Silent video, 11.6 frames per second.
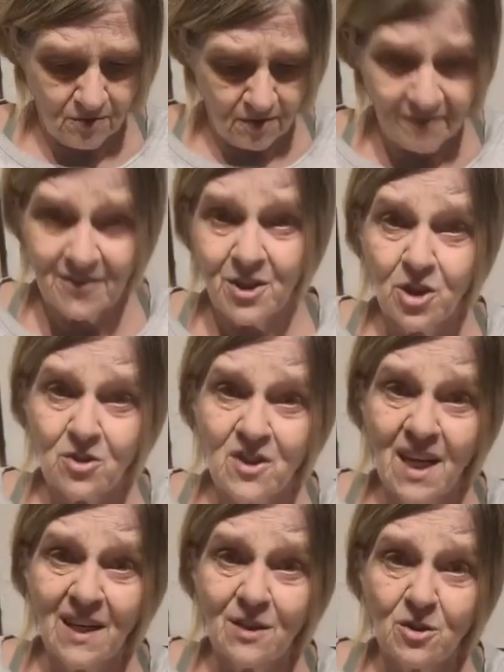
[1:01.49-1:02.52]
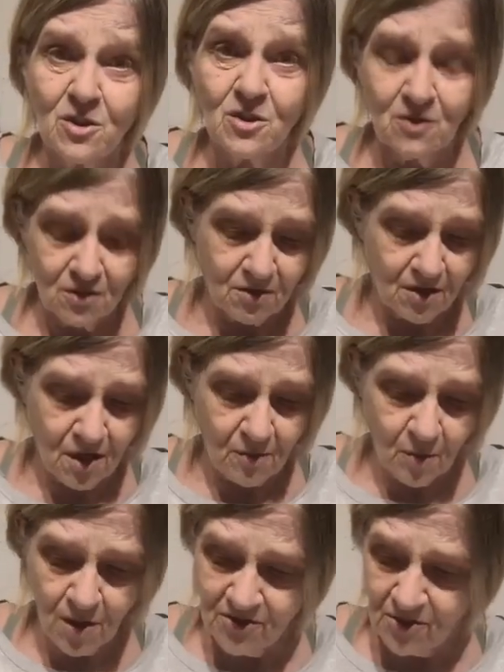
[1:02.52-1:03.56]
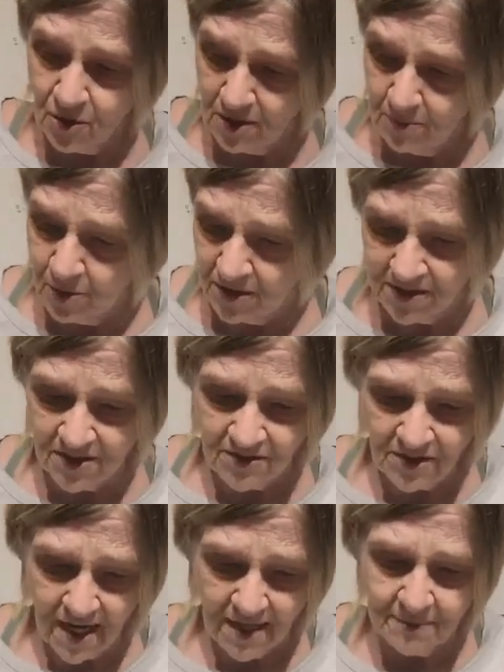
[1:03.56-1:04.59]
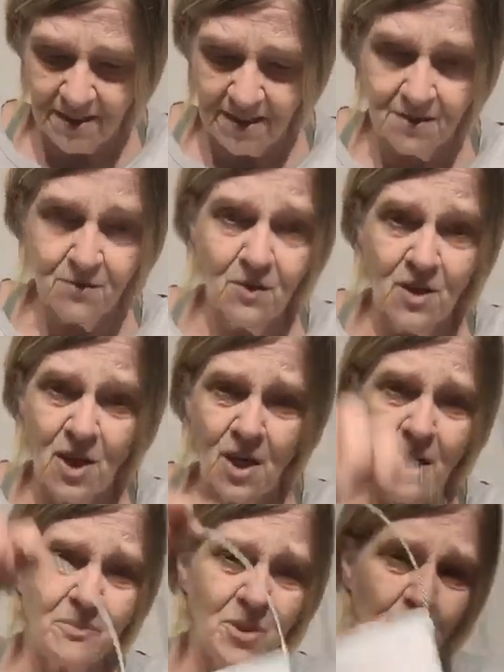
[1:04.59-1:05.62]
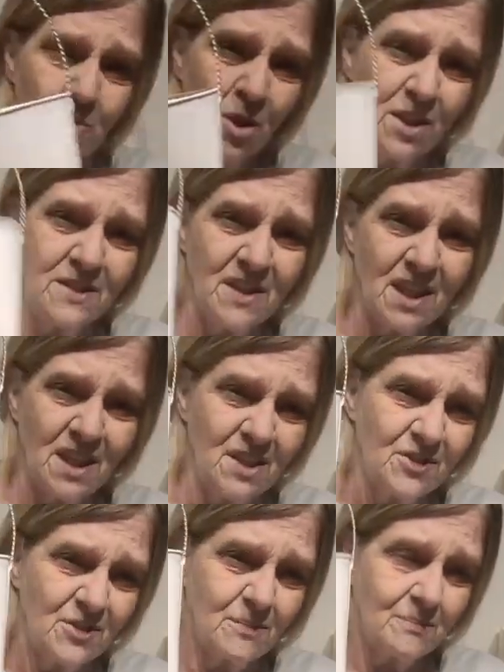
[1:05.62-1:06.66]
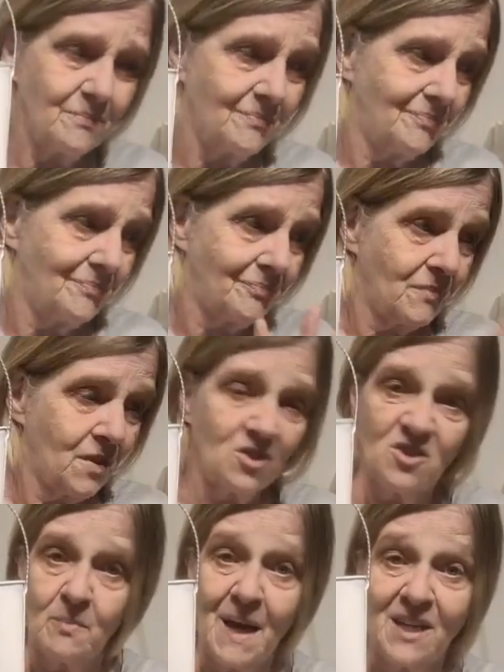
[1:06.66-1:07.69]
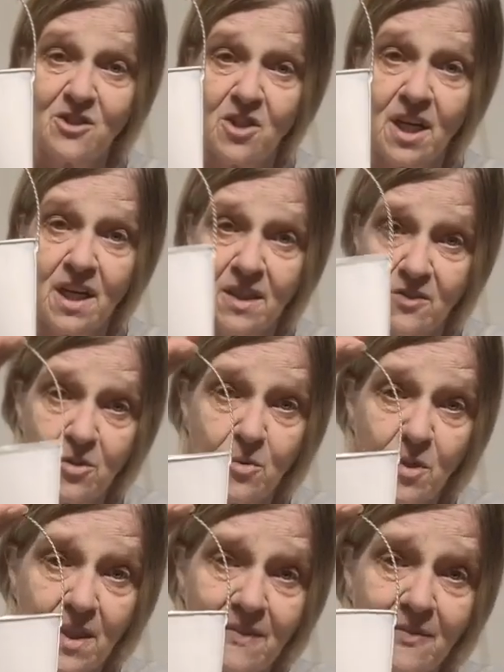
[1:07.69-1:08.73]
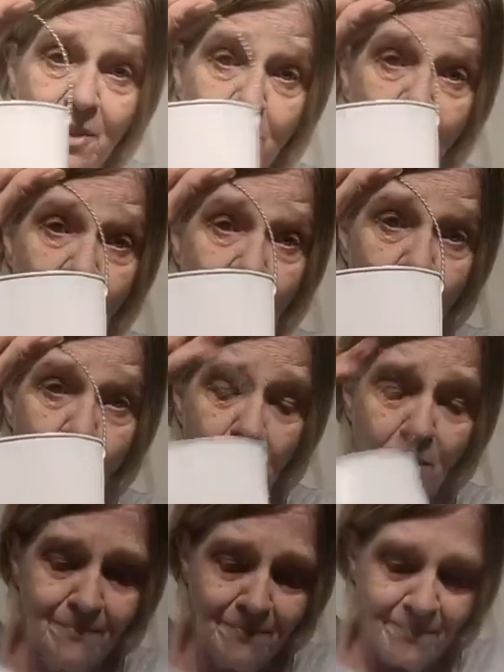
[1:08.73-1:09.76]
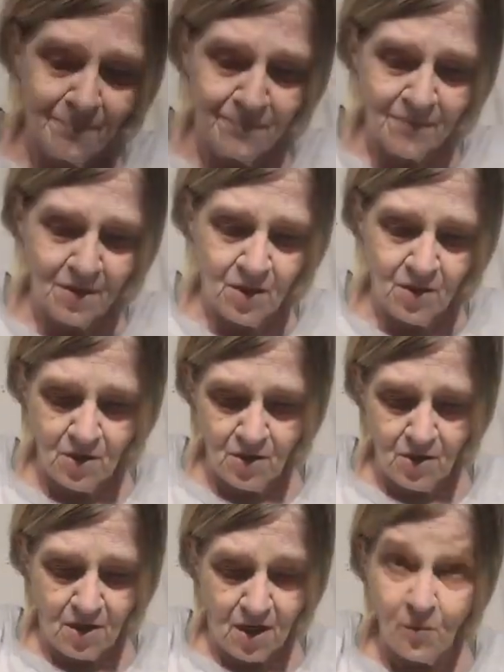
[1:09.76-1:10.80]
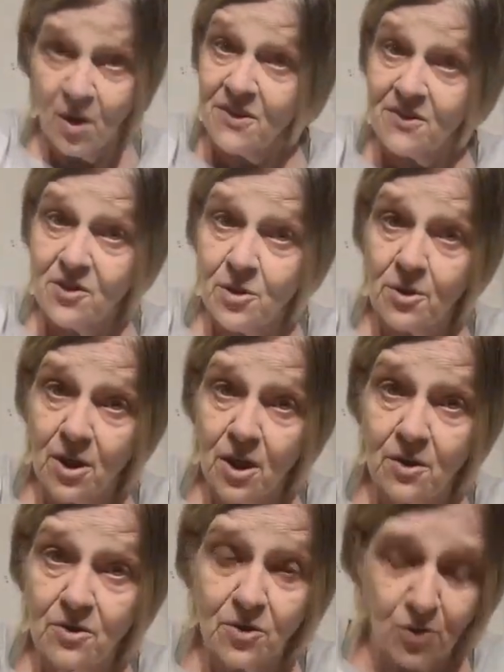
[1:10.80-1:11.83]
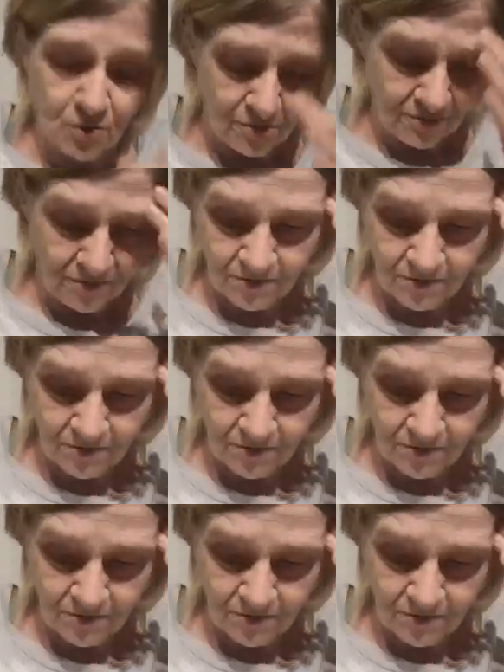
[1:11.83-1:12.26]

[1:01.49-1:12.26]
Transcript: if it turns out. I was going to put this napkin. I'm doing one of these smash cans or whatever you want to call them. I wanted to do a coastal.